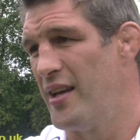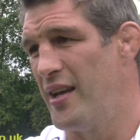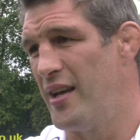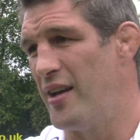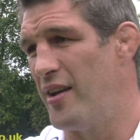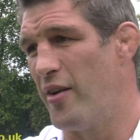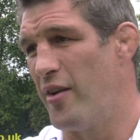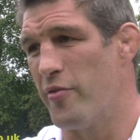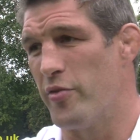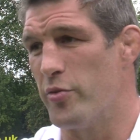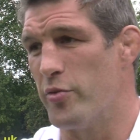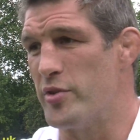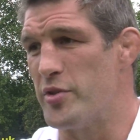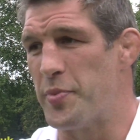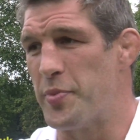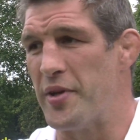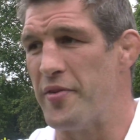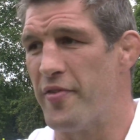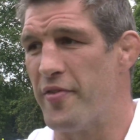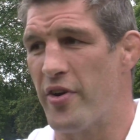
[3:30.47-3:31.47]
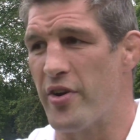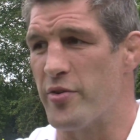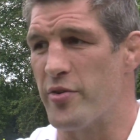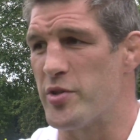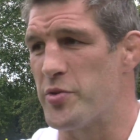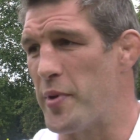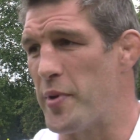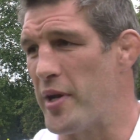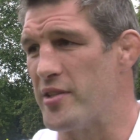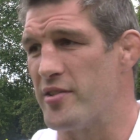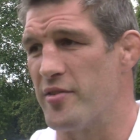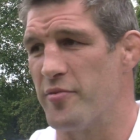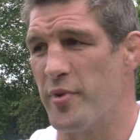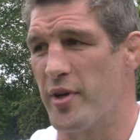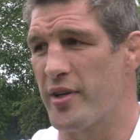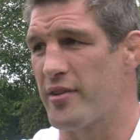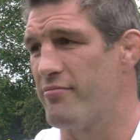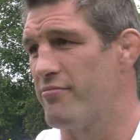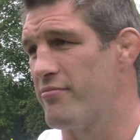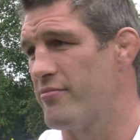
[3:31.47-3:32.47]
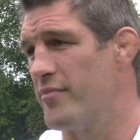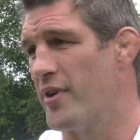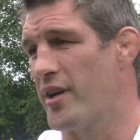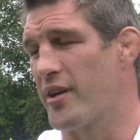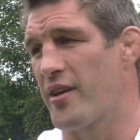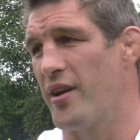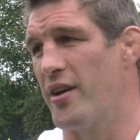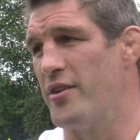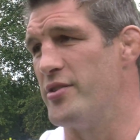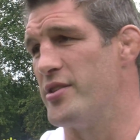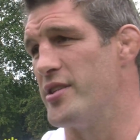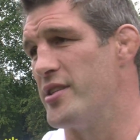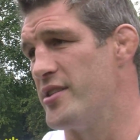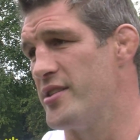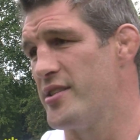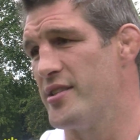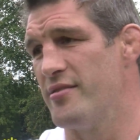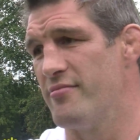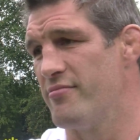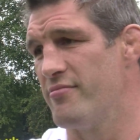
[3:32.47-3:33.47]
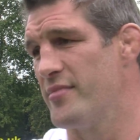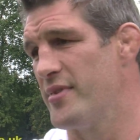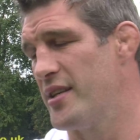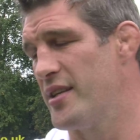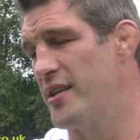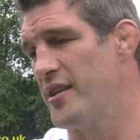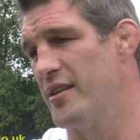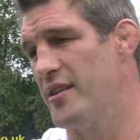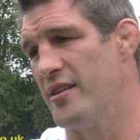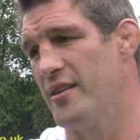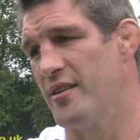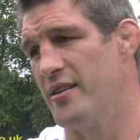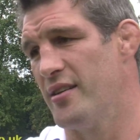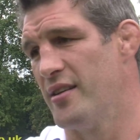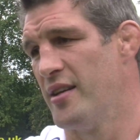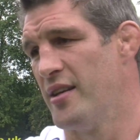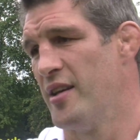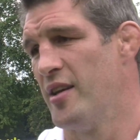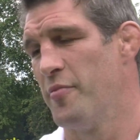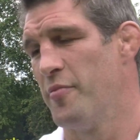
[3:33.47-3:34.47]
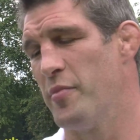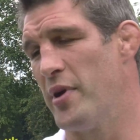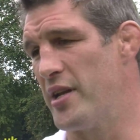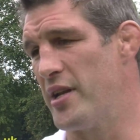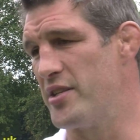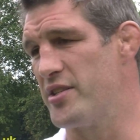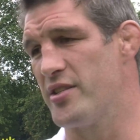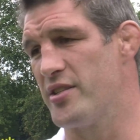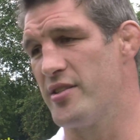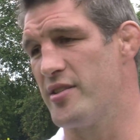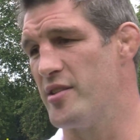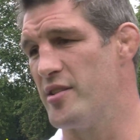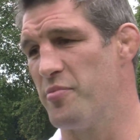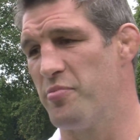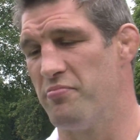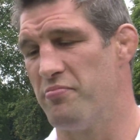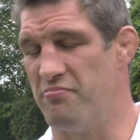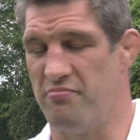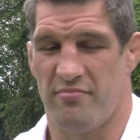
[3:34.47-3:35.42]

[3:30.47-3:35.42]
uh, I've always been very respectful of my my coaches and uh, managers and